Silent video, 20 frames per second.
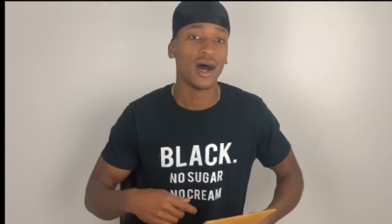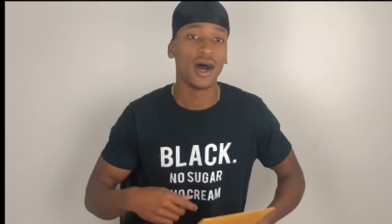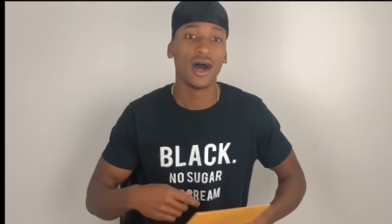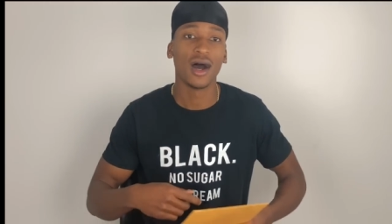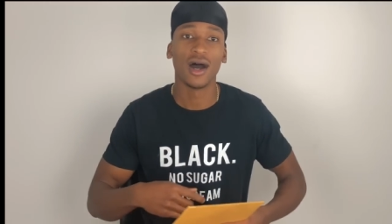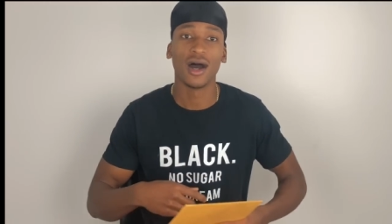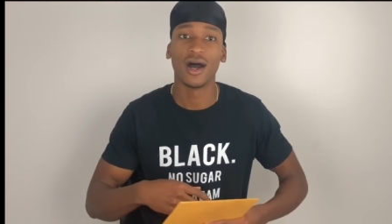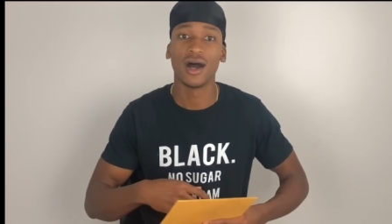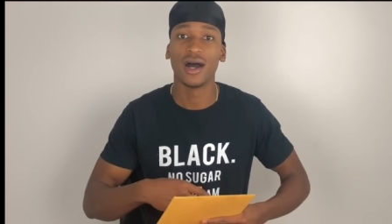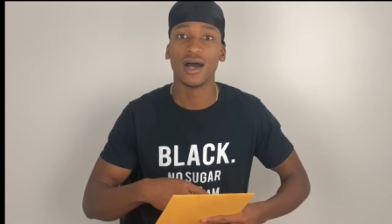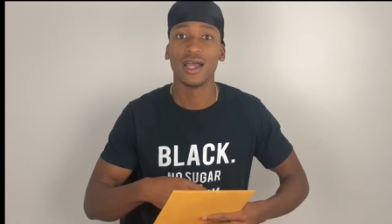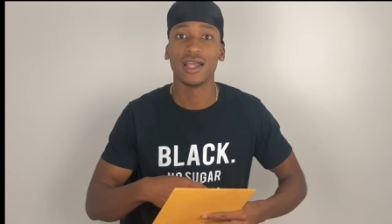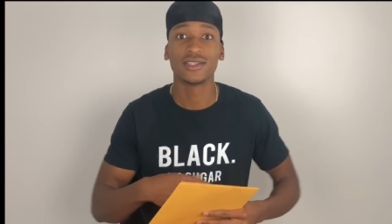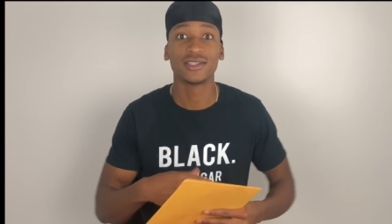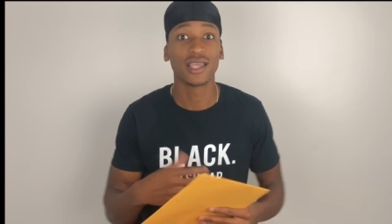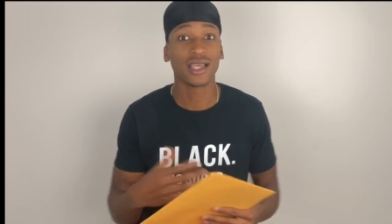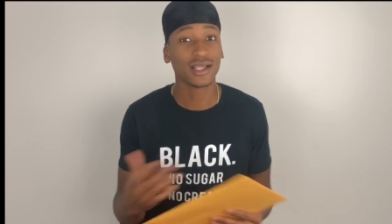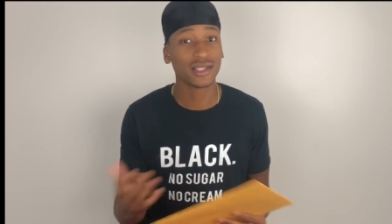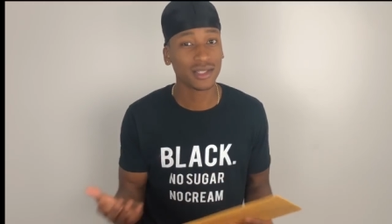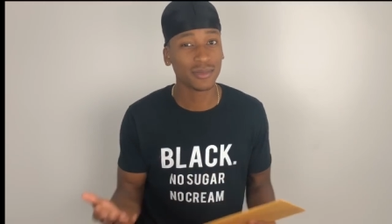Uh, it
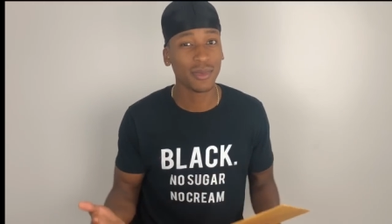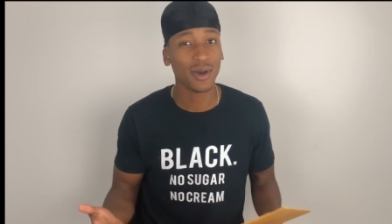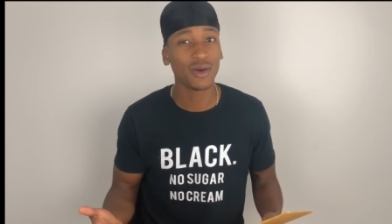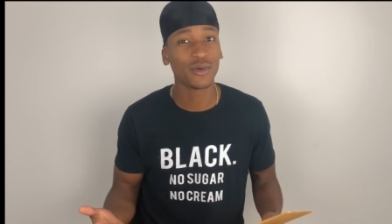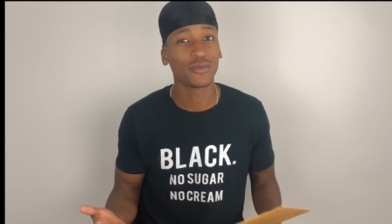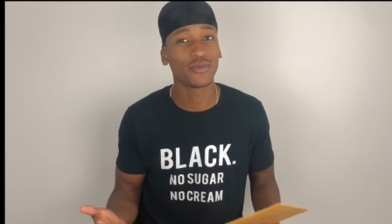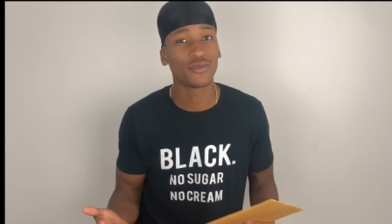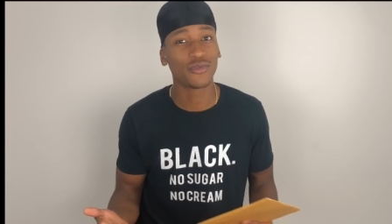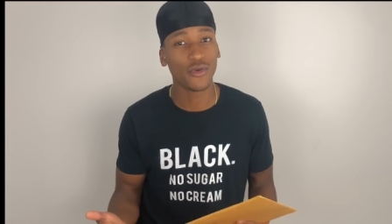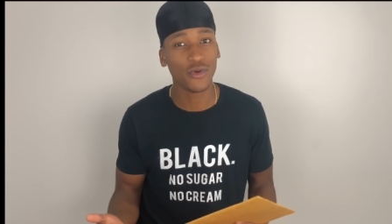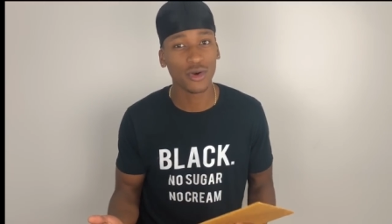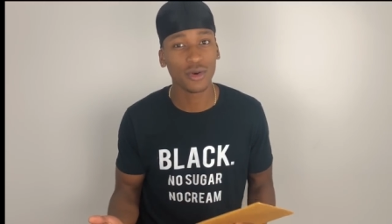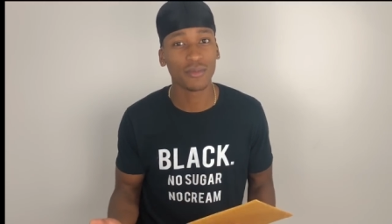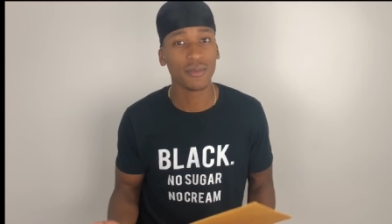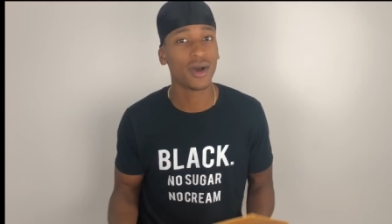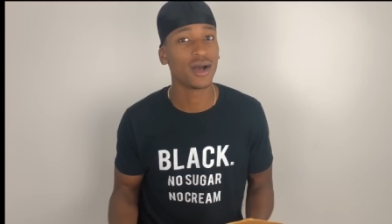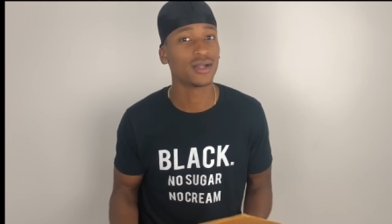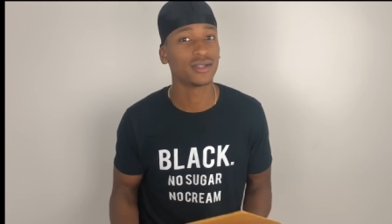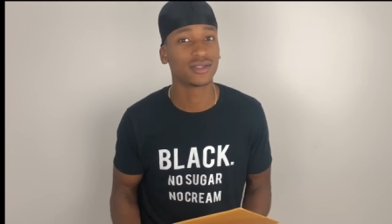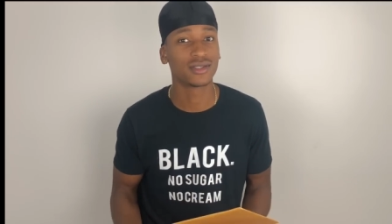takes about four
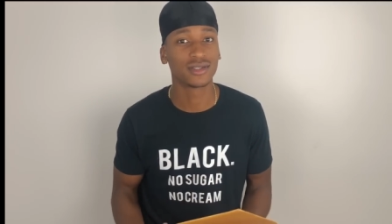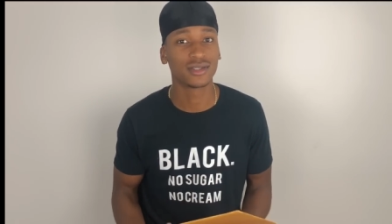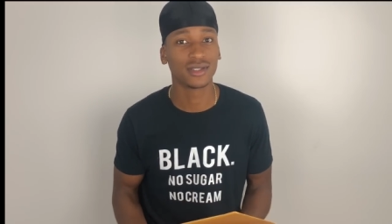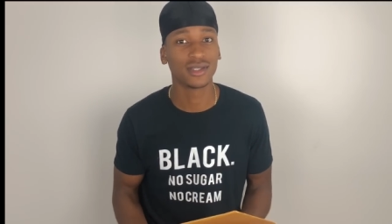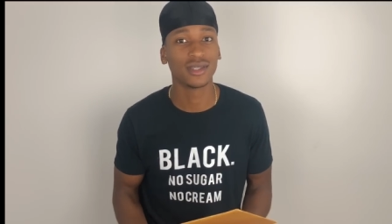months.